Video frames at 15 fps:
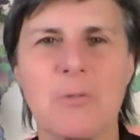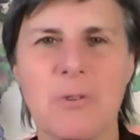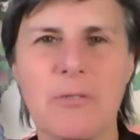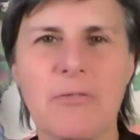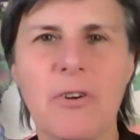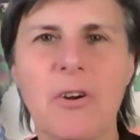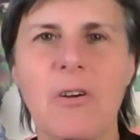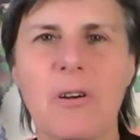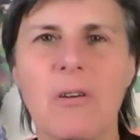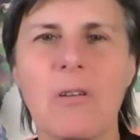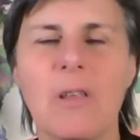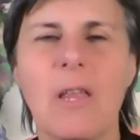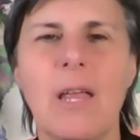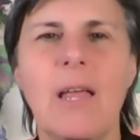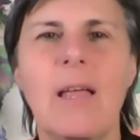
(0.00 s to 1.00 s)

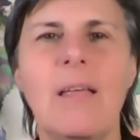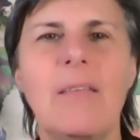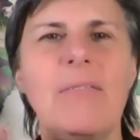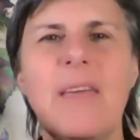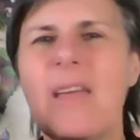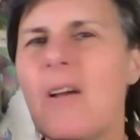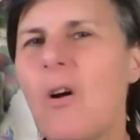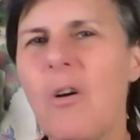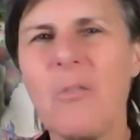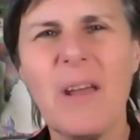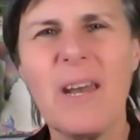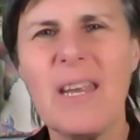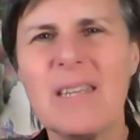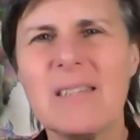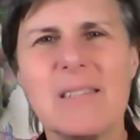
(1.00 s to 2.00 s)
referral, they
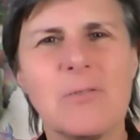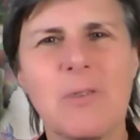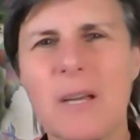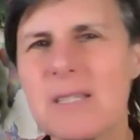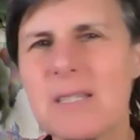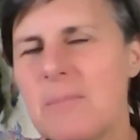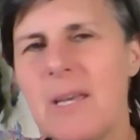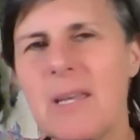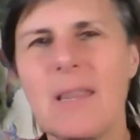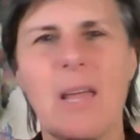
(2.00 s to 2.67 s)
already trust me.